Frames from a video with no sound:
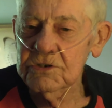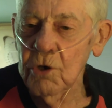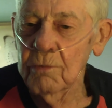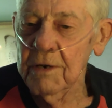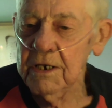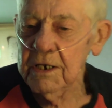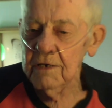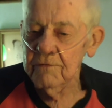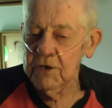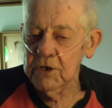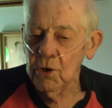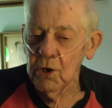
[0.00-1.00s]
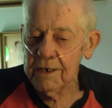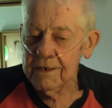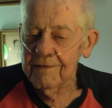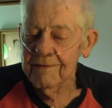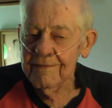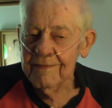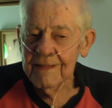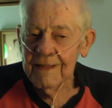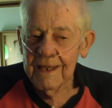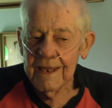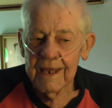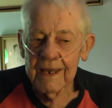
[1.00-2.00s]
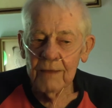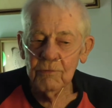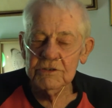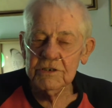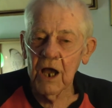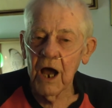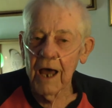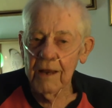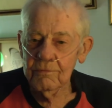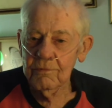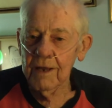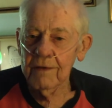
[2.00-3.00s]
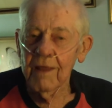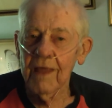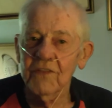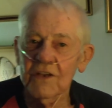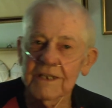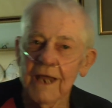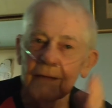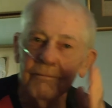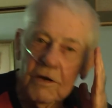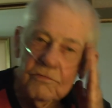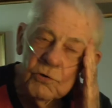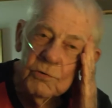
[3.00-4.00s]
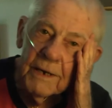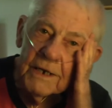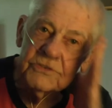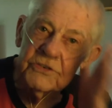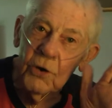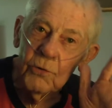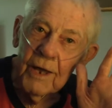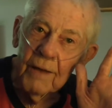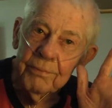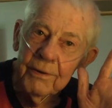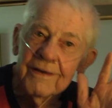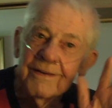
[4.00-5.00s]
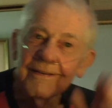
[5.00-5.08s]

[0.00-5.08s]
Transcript: show him a little of New York. And I was caught, and at the time my roommate showed up.